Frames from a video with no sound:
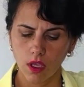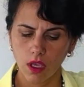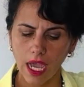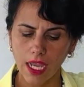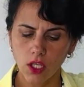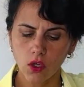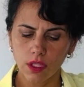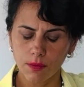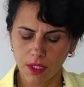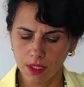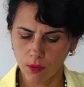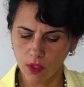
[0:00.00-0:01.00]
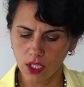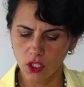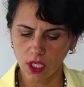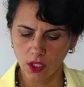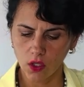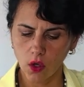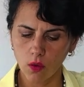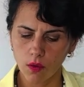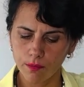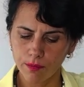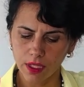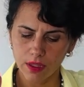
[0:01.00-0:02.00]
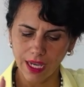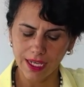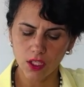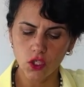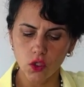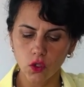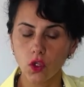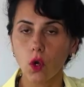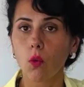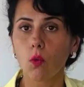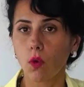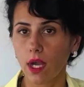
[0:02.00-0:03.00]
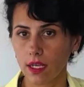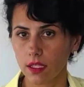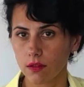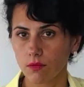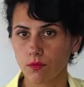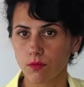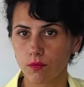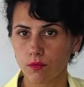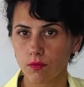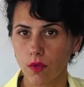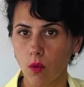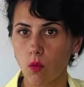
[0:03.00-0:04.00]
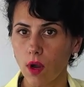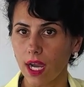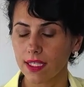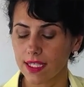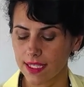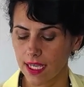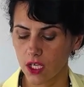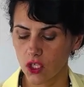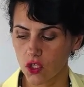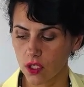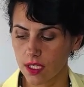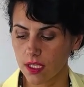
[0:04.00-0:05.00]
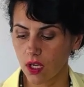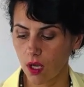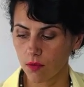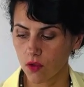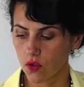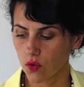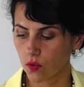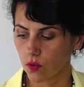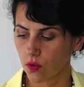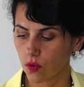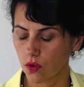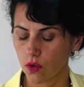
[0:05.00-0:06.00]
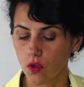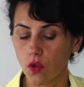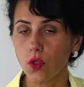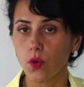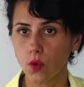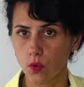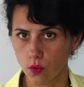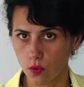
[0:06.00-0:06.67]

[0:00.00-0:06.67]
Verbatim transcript: I know the manipulation, I know, but I need to know why. Why this action is coming to through.